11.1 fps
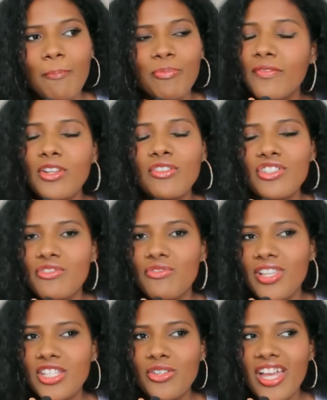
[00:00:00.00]
I don't even know if she's
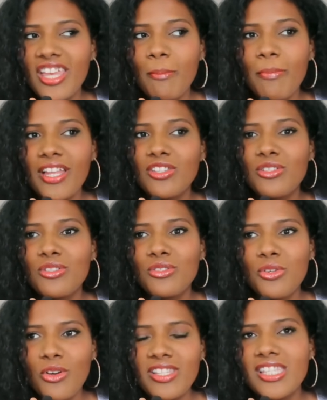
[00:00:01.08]
really trying, but
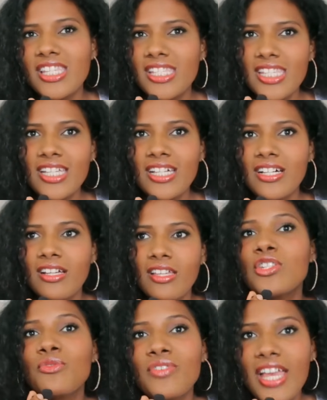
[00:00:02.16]
to constantly see her
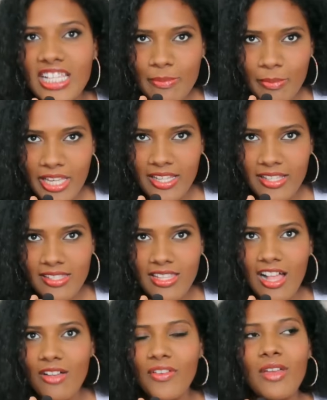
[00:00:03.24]
having to re-explain
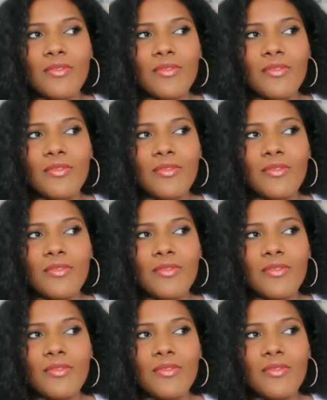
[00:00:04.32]
herself,